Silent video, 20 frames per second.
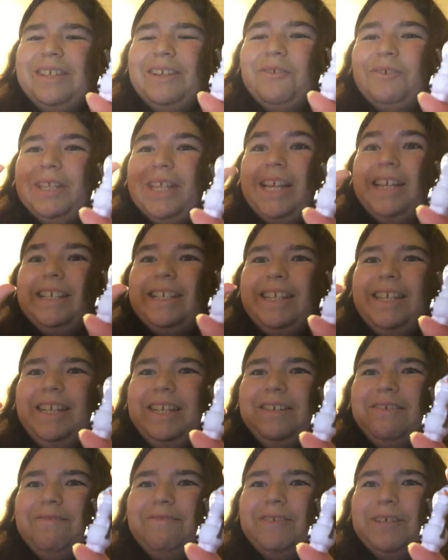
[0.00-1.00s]
or that
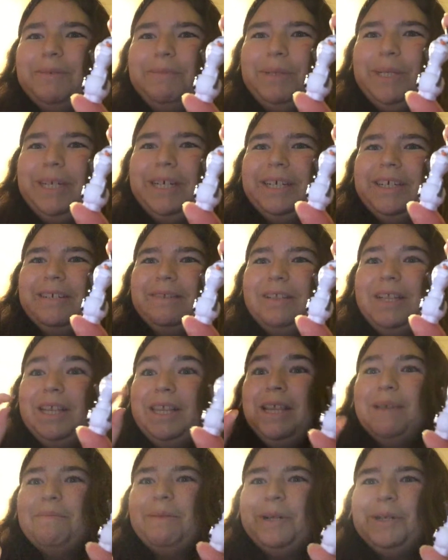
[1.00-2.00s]
scene from
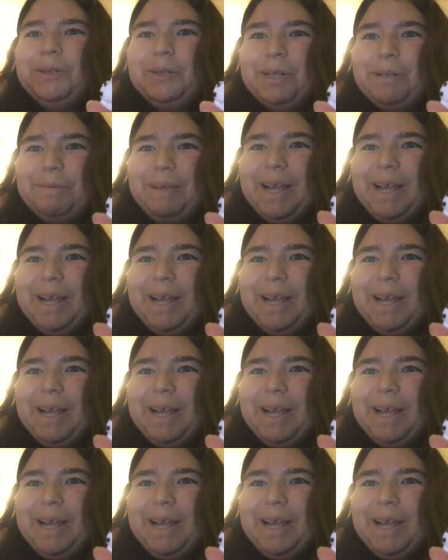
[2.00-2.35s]
The Empire Strikes